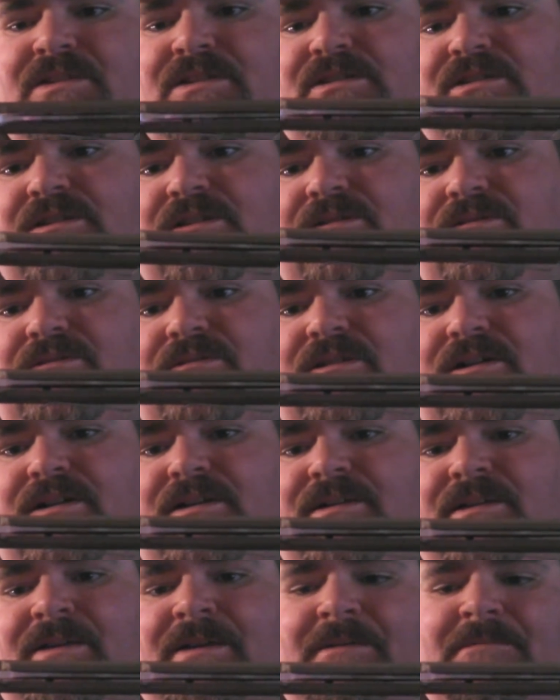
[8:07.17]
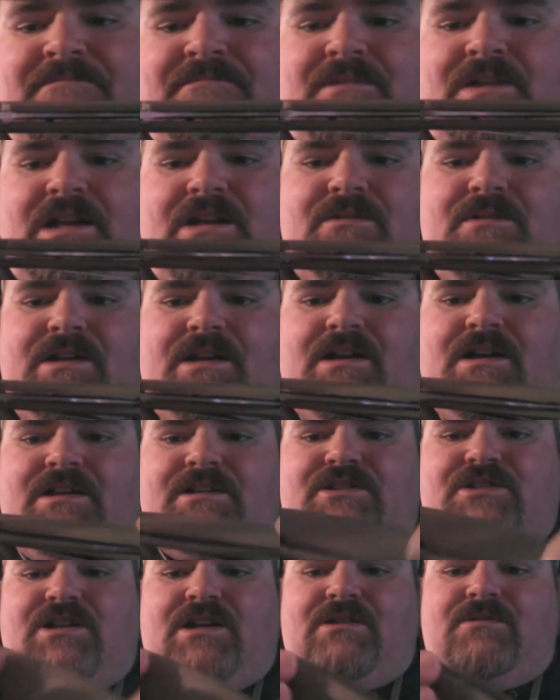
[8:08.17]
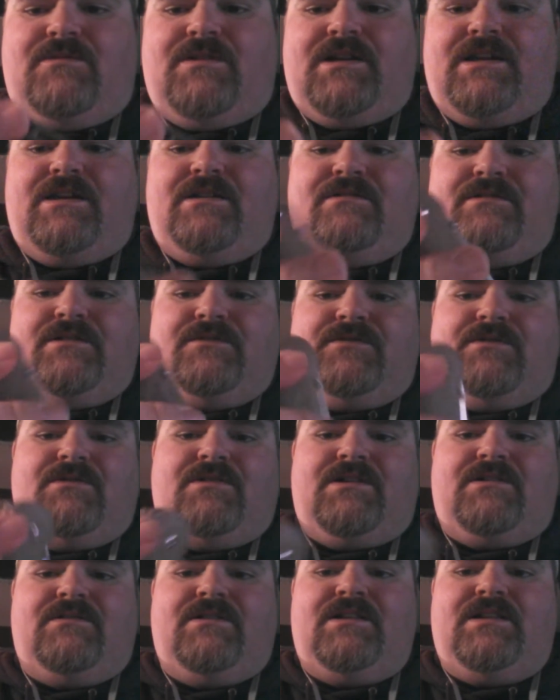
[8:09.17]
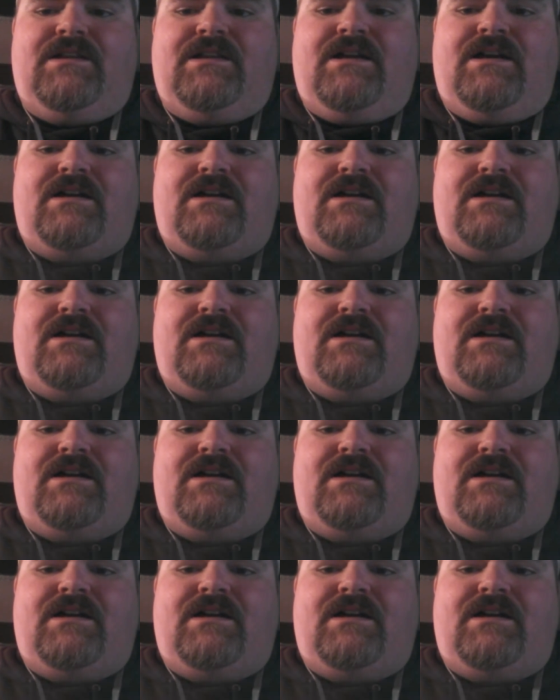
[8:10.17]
So anyway, guys, check one out if you want a really,